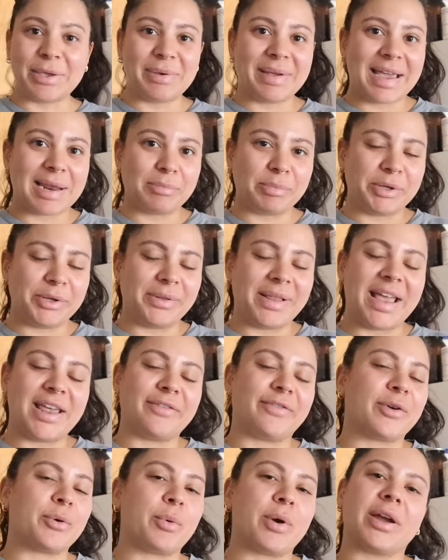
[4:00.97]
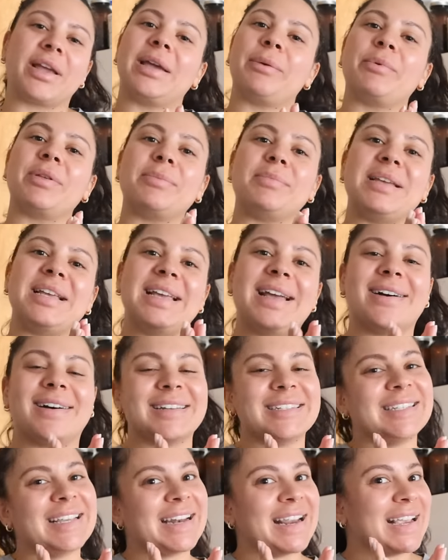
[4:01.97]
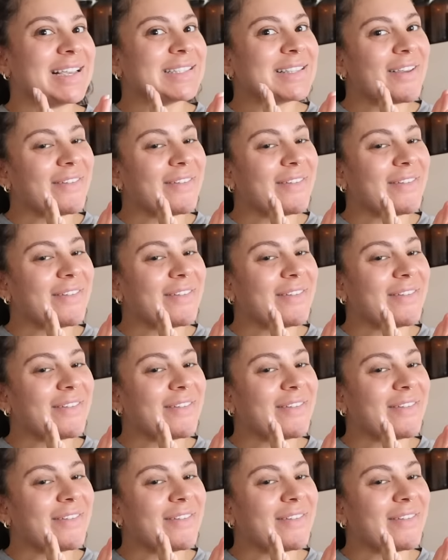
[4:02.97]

you again, Blueland, for working with me on today's